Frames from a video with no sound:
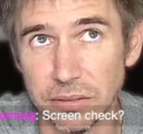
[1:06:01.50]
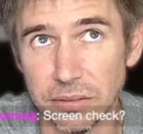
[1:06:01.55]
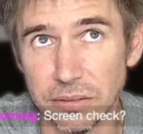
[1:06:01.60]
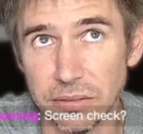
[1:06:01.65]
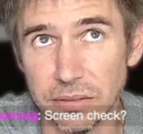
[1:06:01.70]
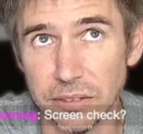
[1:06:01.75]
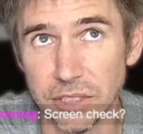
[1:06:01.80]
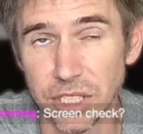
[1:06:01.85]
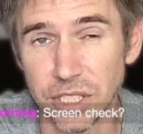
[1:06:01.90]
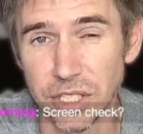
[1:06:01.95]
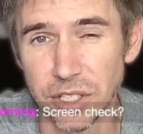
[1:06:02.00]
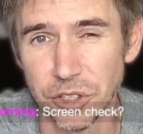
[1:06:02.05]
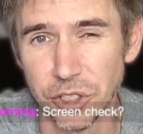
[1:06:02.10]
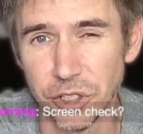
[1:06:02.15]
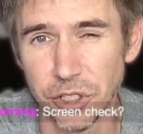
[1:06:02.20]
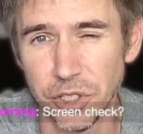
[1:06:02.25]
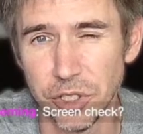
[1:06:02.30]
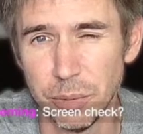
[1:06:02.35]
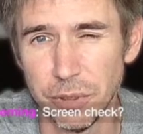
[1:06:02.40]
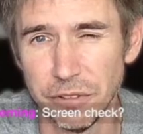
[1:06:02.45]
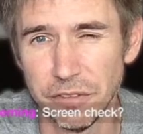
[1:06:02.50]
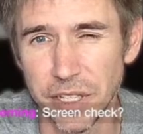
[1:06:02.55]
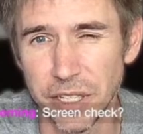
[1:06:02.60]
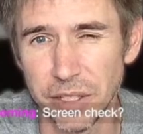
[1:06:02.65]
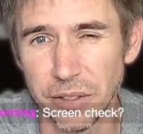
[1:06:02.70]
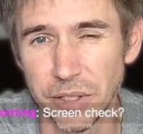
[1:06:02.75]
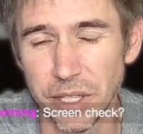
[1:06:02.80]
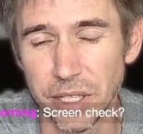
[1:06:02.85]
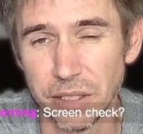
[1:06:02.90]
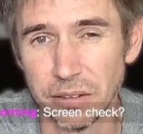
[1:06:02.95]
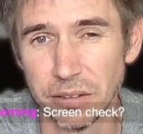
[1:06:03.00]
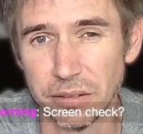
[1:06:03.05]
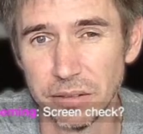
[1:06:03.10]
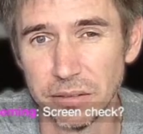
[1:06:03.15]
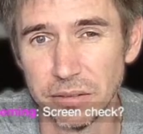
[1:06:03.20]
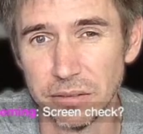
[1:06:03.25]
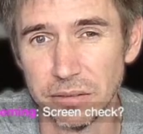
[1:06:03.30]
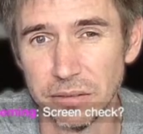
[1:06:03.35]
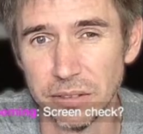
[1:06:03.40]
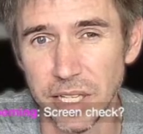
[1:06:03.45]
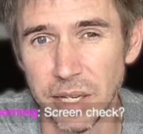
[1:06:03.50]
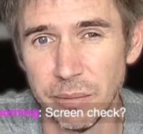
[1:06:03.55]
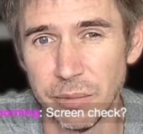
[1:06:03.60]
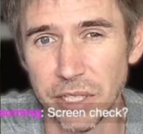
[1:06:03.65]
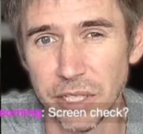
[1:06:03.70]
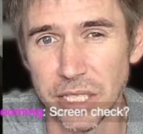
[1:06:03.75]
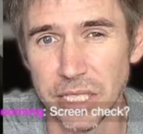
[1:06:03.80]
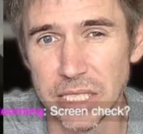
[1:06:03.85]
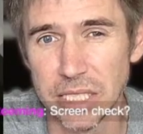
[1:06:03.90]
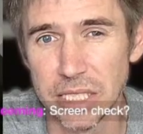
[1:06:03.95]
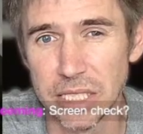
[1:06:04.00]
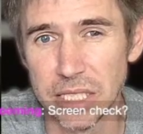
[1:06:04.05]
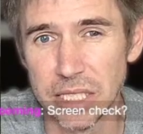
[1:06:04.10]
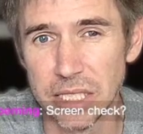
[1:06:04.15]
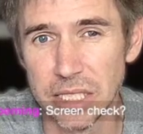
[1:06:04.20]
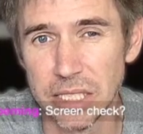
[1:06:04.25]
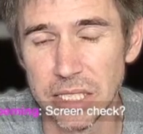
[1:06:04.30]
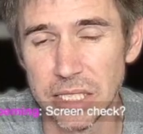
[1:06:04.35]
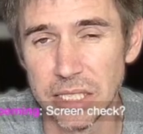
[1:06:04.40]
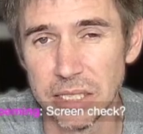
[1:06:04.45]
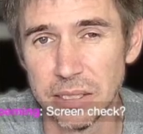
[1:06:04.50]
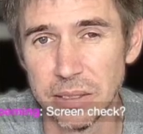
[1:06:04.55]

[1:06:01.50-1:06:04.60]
just a 32-bit value that emulates the